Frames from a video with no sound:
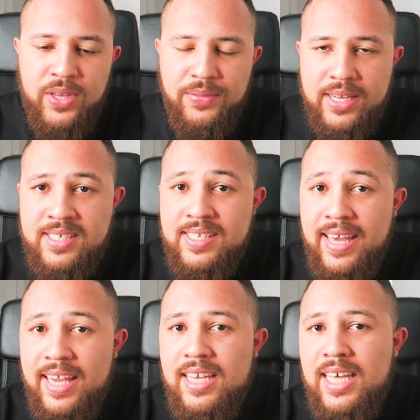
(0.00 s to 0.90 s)
and they're
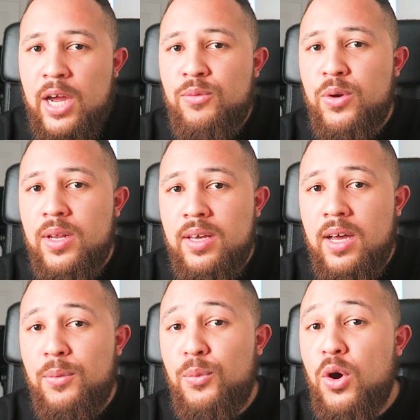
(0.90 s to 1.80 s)
stating that
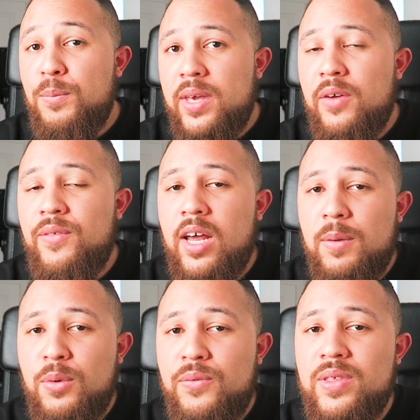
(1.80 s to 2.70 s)
Rudiger won't be
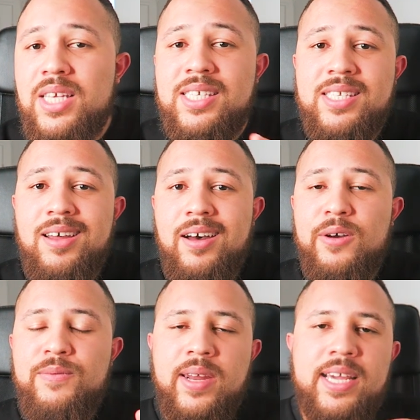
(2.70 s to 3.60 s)
available for the
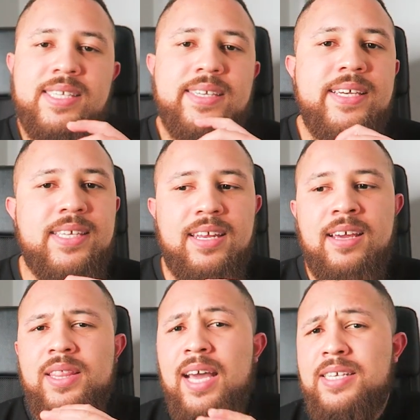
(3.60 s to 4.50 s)
start of next season. And